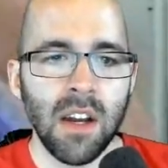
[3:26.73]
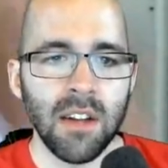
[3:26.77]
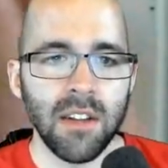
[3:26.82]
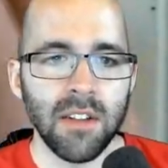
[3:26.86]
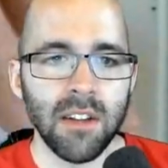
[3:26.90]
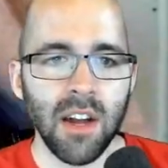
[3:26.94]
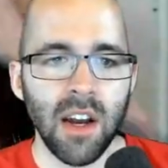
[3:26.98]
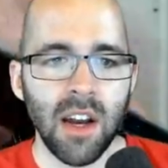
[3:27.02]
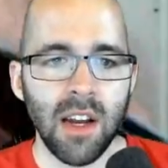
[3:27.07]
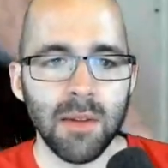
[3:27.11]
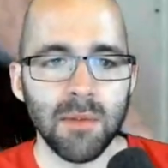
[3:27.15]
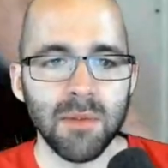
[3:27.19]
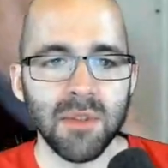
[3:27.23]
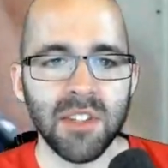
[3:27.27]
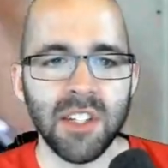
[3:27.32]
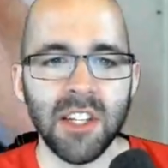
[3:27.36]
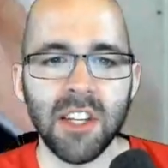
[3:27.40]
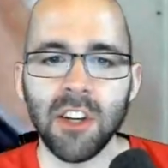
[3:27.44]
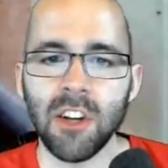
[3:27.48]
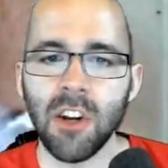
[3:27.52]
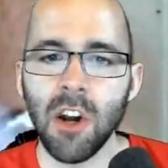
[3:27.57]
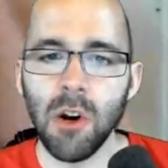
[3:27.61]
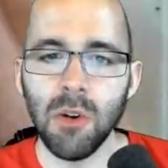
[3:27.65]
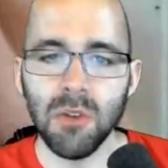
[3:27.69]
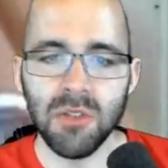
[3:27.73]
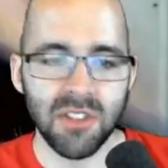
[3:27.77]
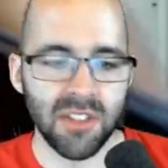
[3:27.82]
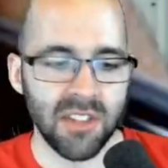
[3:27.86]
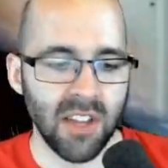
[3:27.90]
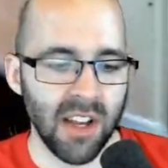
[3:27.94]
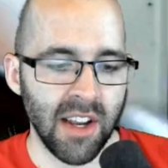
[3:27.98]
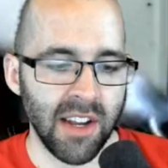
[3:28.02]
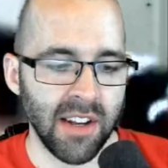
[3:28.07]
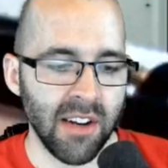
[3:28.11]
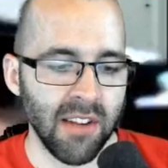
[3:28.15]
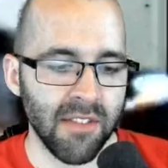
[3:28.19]
times the
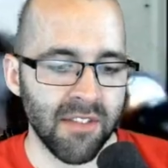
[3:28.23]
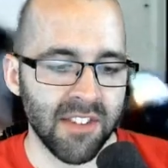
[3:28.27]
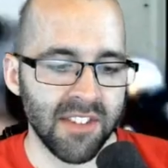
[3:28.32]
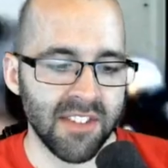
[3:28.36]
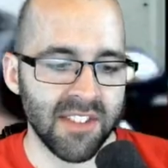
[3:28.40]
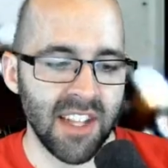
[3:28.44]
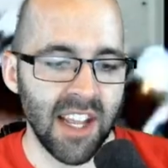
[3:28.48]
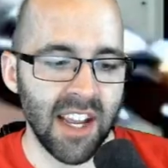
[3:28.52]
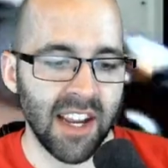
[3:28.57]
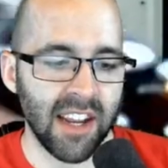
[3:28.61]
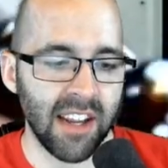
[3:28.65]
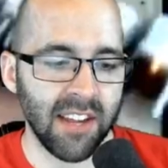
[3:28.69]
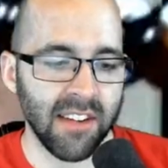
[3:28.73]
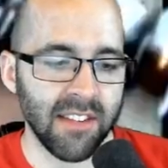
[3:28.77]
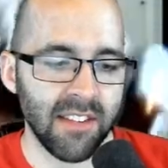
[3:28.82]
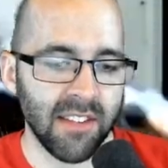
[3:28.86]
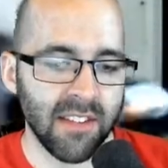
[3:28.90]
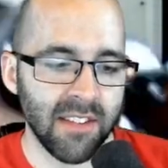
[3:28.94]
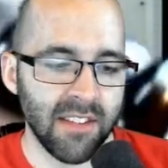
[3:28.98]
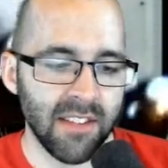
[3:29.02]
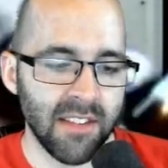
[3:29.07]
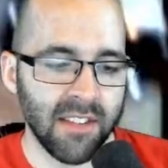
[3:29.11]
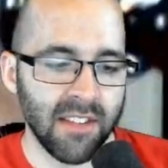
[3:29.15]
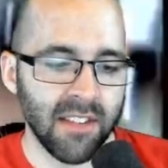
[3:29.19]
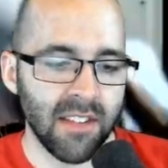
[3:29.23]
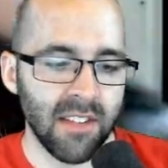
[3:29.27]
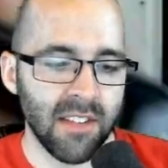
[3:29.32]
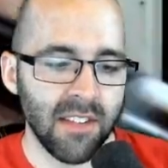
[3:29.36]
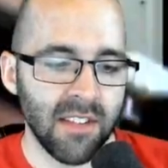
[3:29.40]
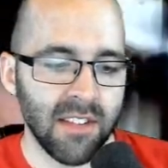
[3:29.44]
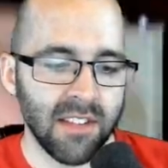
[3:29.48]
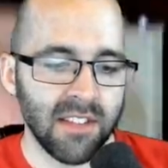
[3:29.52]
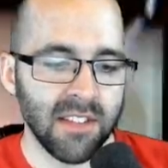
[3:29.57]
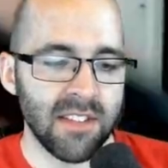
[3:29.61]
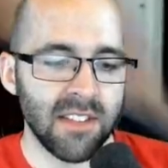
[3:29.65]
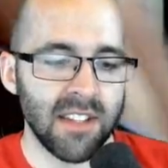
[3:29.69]
cosine of the second.
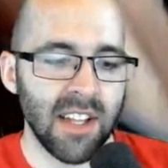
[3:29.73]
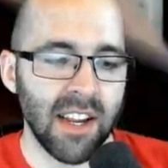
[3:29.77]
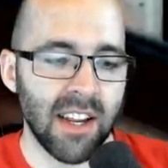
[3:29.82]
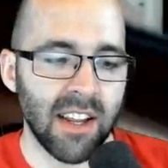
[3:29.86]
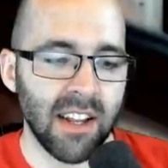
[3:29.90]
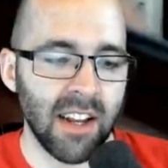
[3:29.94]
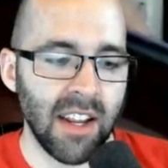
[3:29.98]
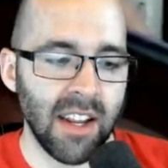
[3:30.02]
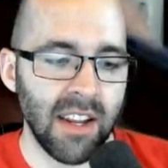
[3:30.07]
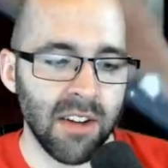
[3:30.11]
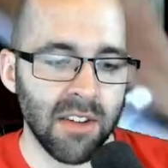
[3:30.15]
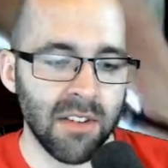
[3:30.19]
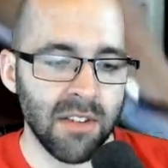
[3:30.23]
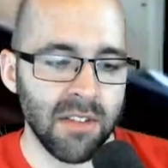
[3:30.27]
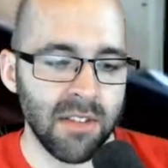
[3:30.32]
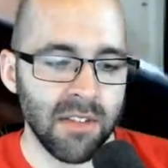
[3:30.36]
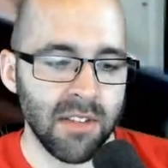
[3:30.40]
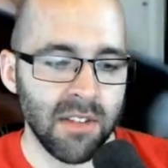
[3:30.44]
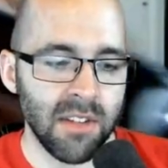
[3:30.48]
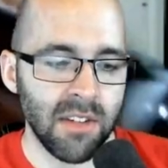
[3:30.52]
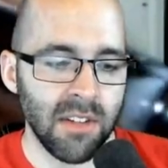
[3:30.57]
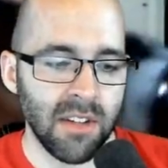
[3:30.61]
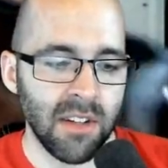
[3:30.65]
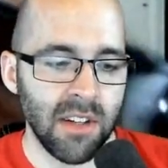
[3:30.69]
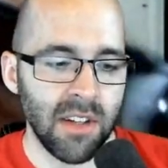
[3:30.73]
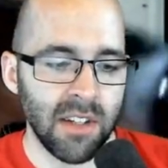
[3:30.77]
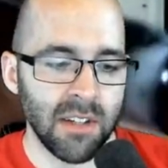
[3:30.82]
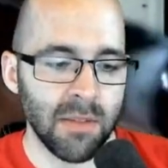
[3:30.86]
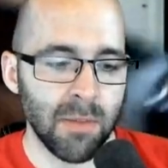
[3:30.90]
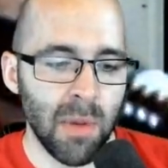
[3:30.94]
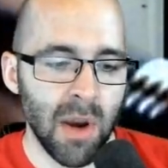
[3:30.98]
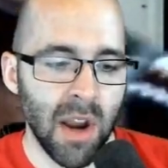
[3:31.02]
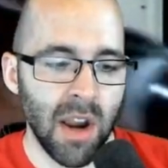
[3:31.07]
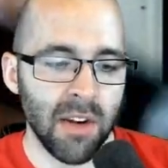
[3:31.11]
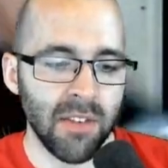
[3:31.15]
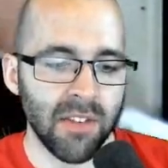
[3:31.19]
Second angle is
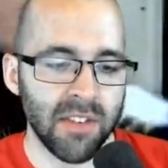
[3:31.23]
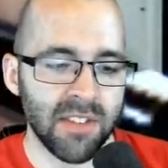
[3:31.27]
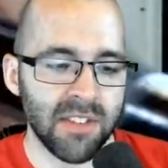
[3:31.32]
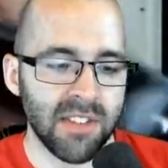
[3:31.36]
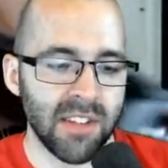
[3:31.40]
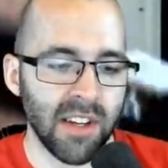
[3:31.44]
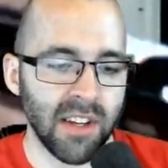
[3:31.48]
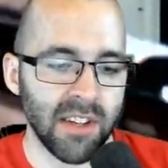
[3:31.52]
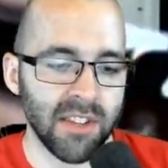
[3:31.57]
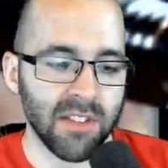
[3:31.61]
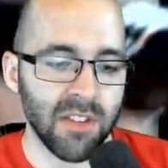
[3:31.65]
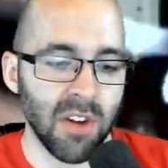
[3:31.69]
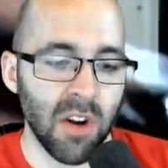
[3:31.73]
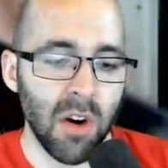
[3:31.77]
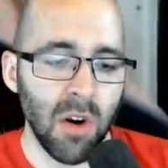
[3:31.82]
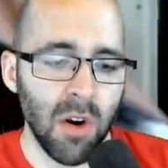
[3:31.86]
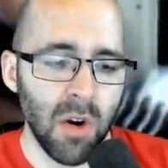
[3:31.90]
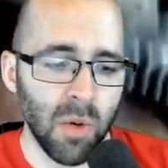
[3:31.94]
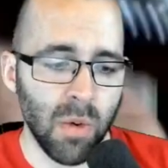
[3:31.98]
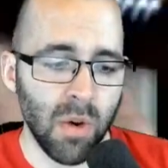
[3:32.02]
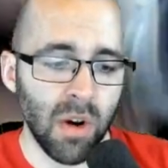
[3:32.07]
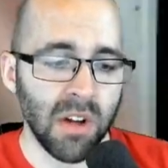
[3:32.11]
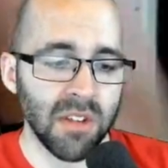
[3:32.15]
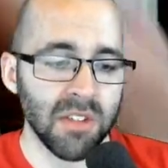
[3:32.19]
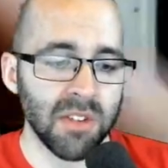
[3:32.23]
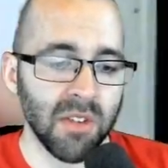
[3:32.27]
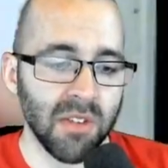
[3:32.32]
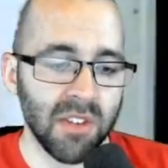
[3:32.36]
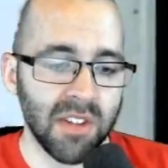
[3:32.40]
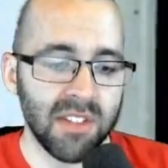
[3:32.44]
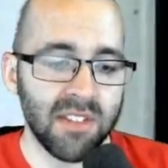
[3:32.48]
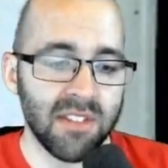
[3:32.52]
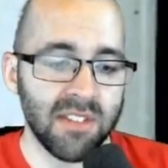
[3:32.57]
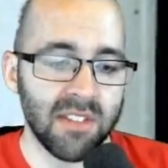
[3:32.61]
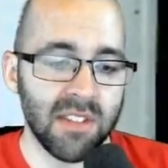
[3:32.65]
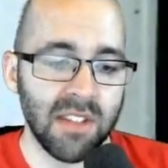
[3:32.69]
pi over 6. Oh, also
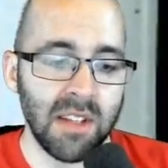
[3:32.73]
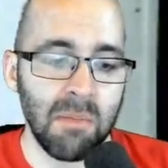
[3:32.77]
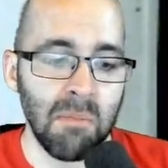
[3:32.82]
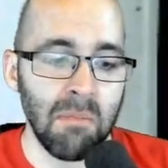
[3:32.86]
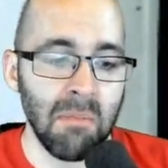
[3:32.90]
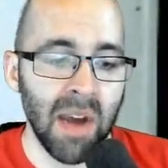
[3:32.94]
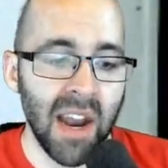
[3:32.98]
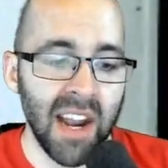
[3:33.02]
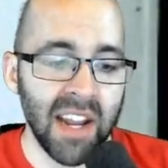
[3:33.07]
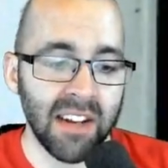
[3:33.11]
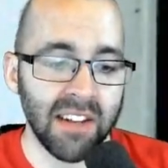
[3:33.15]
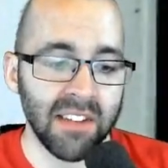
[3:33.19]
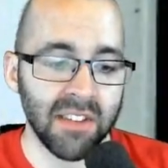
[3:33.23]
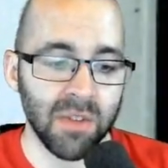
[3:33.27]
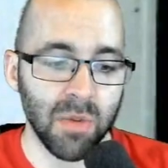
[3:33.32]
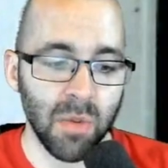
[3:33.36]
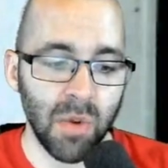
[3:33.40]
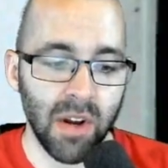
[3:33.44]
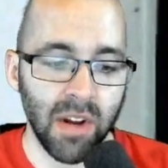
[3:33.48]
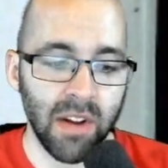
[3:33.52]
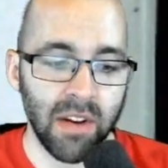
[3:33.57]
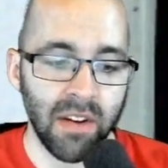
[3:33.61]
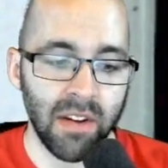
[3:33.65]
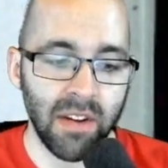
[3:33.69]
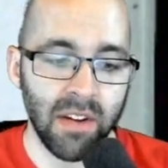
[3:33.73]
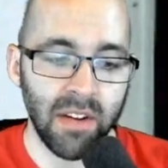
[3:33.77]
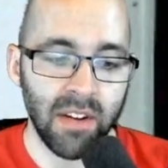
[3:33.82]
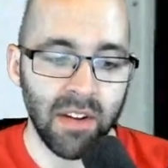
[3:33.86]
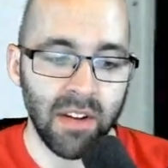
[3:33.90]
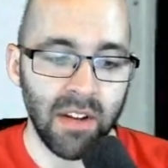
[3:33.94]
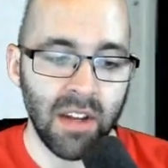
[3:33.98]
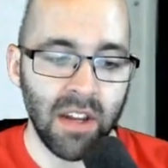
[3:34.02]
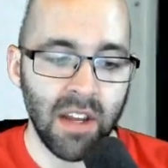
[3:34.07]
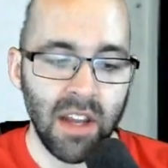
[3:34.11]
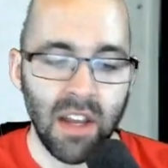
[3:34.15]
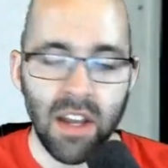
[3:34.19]
this is the minus 1,
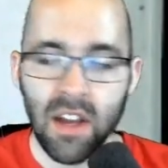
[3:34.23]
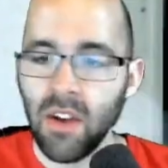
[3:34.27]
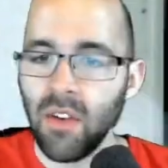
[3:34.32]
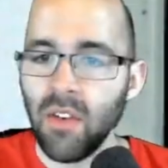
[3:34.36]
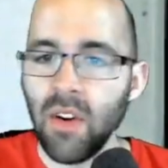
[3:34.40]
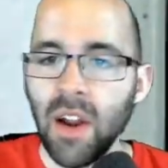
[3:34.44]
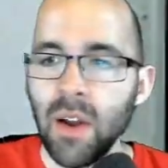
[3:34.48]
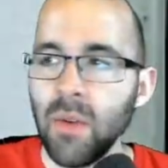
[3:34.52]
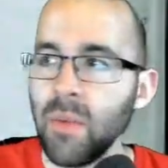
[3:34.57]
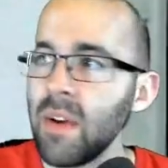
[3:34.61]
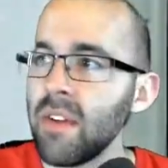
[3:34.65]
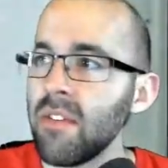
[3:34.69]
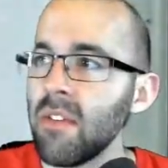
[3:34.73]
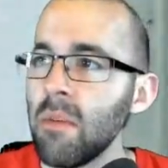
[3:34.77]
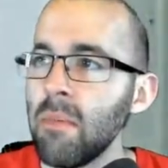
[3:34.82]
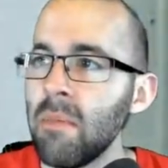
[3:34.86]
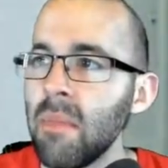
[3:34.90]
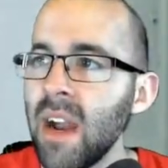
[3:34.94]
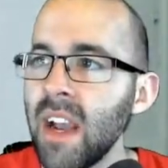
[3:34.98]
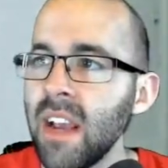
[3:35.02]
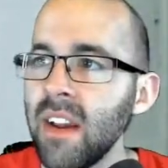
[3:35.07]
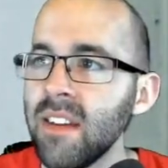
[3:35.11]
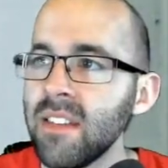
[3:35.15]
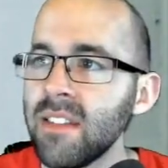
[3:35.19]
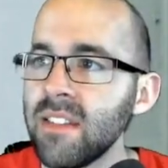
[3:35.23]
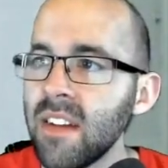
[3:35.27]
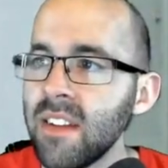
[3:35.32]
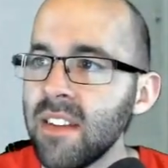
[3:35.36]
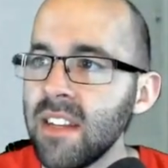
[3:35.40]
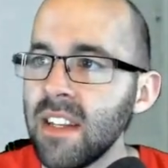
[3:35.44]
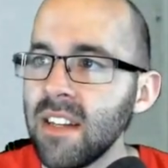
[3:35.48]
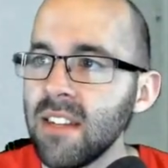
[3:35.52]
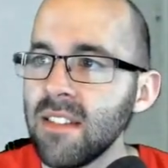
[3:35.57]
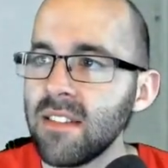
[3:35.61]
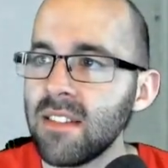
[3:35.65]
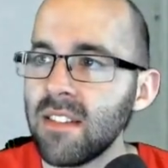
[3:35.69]
right? We have a minus on
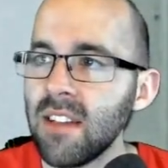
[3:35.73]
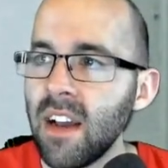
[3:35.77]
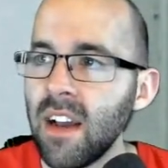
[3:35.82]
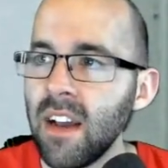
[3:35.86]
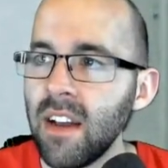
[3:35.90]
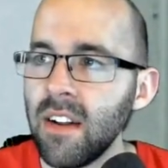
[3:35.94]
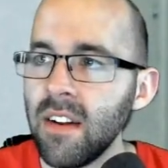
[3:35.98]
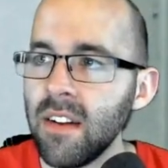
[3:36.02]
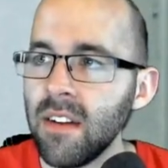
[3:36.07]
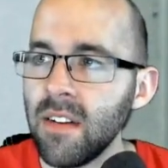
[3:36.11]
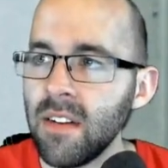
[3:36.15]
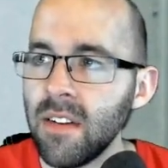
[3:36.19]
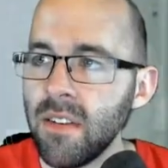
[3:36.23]
the inside.